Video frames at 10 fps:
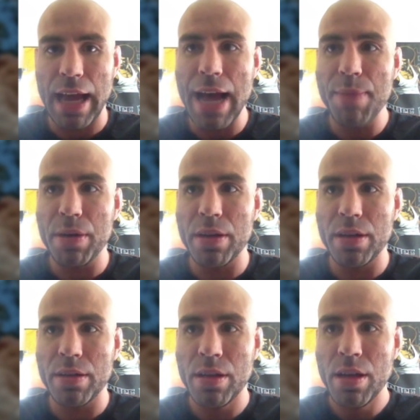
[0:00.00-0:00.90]

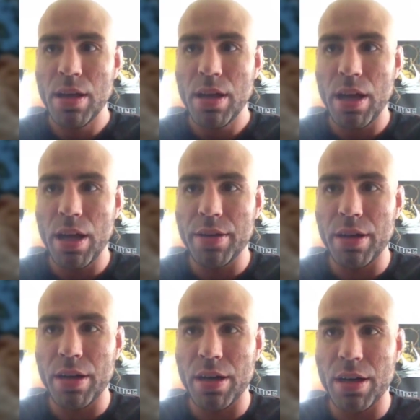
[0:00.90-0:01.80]
happening. Yeah.
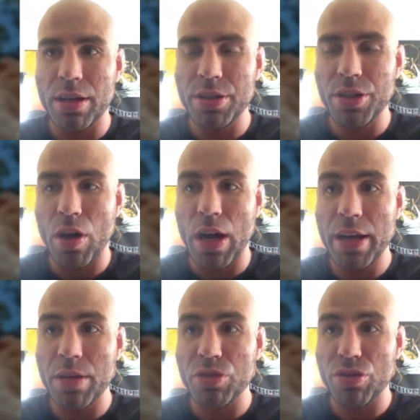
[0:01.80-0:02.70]
And
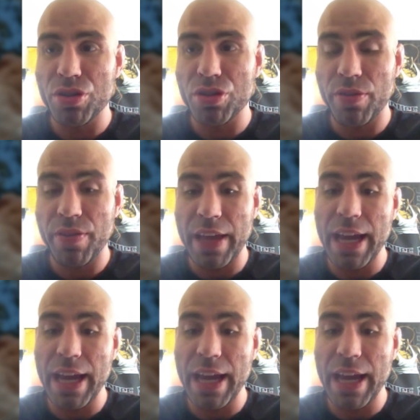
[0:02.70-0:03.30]
I hit up Joe Silva.